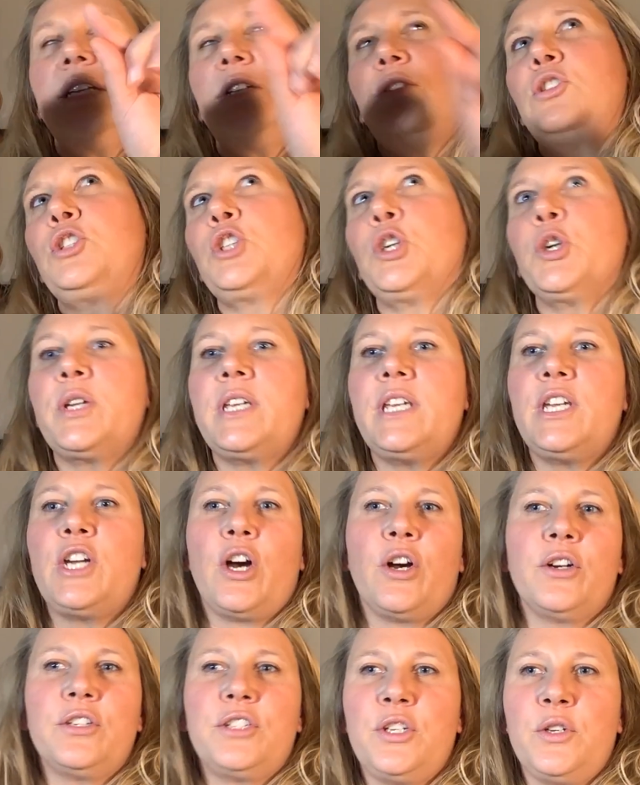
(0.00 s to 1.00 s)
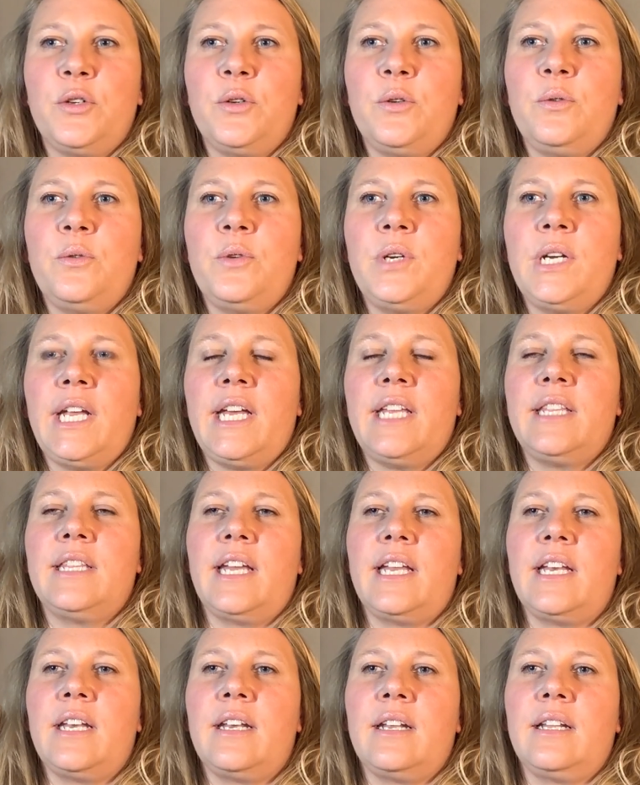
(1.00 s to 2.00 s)
little turkey cartoon, and
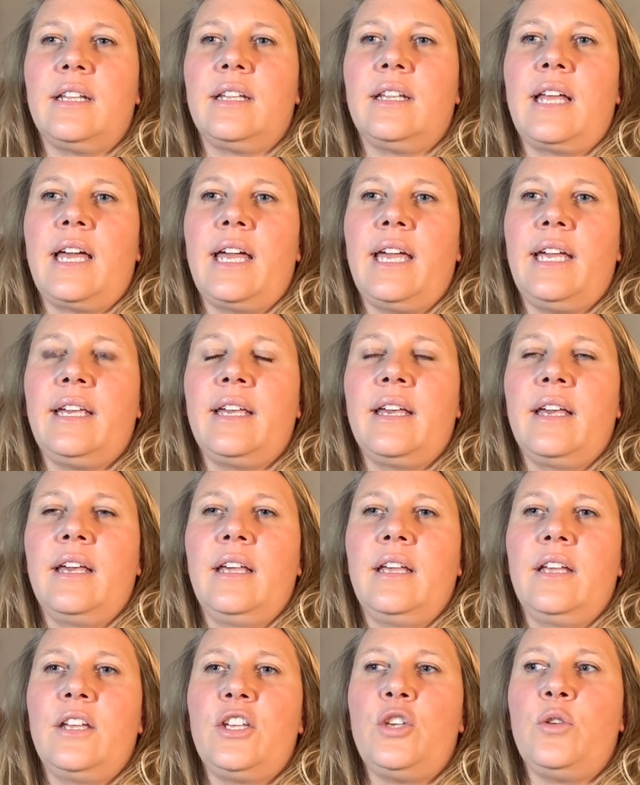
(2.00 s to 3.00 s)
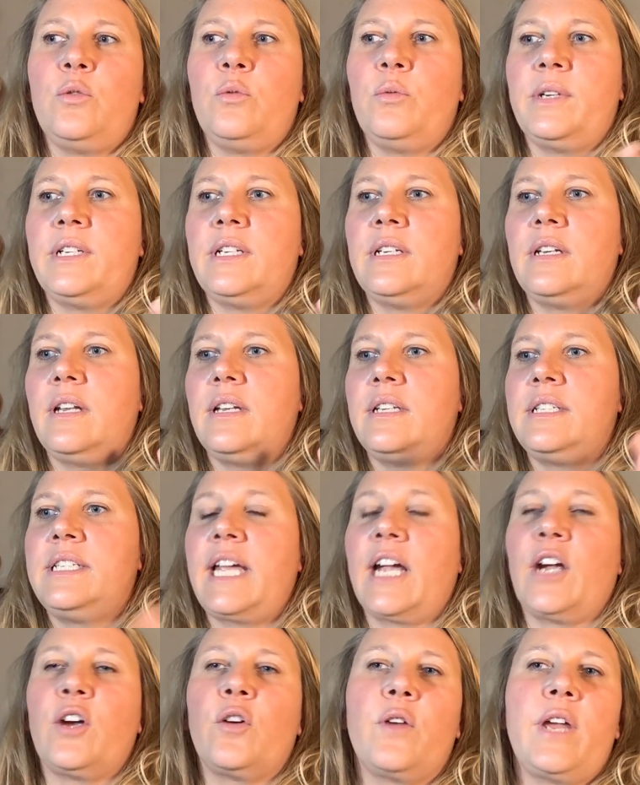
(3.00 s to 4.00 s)
then like you would
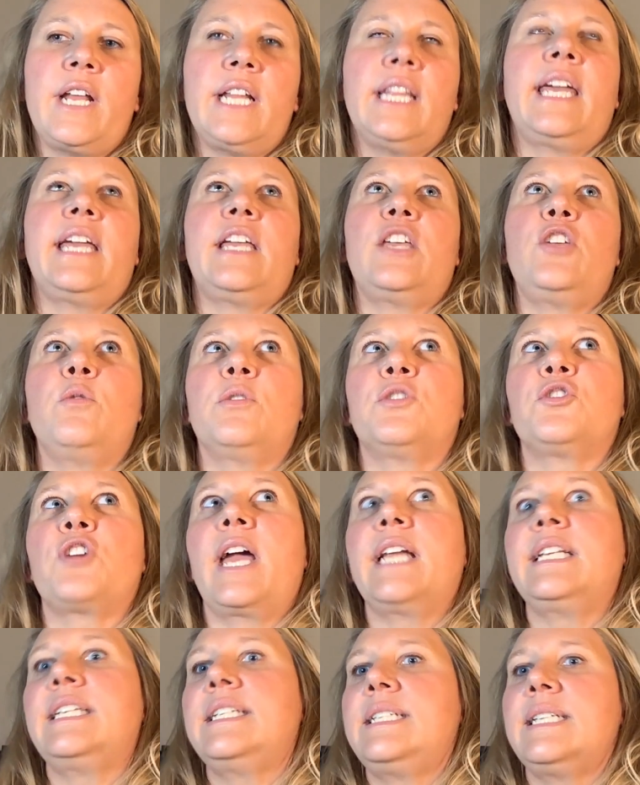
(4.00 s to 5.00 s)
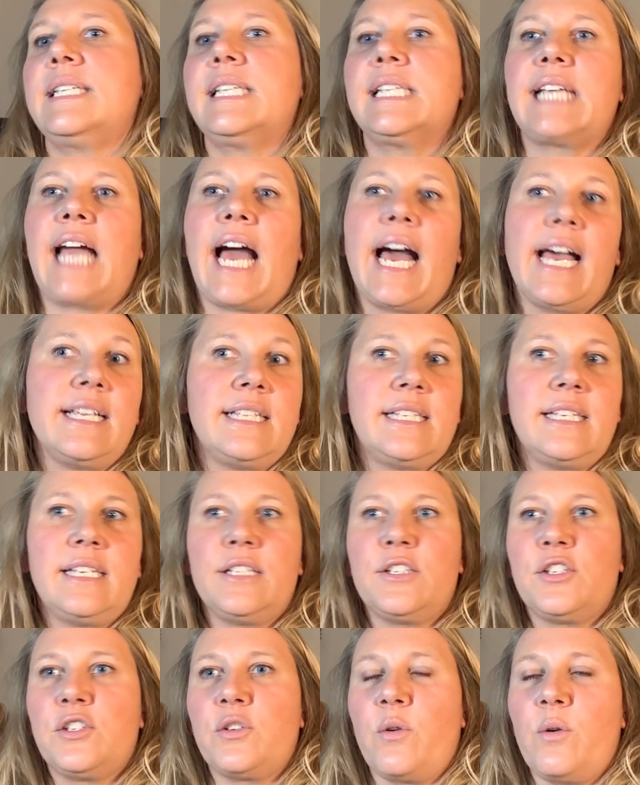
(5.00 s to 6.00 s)
decorate, like you were trying to disguise
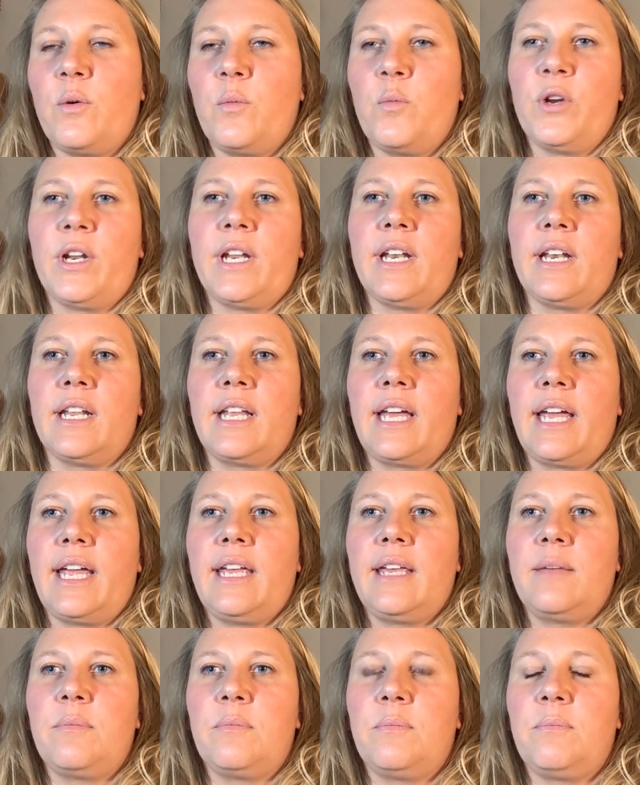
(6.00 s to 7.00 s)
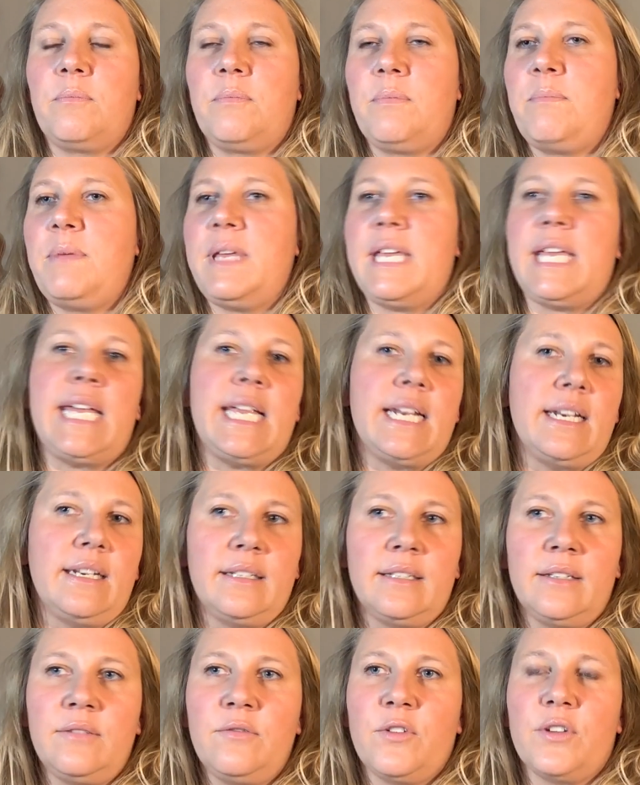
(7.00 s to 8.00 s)
it so it wouldn't like be
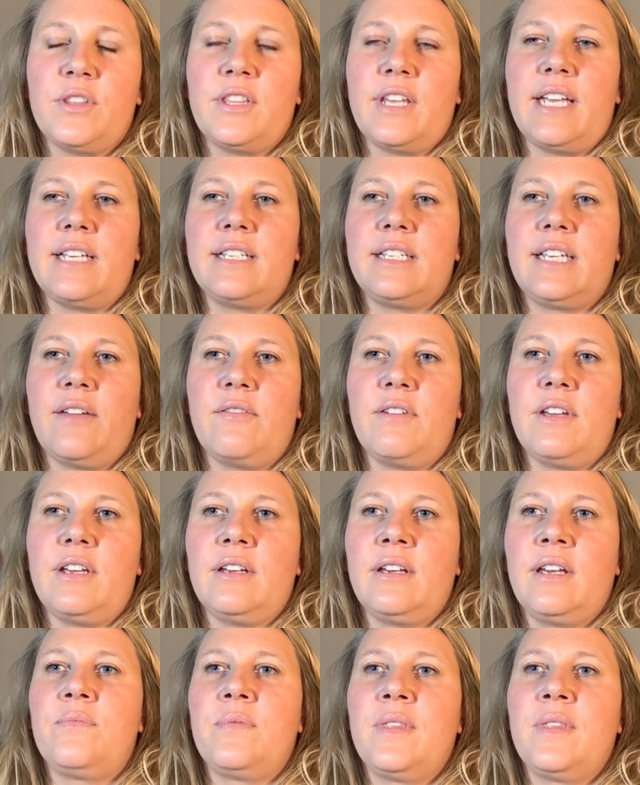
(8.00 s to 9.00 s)
eaten for Thanksgiving.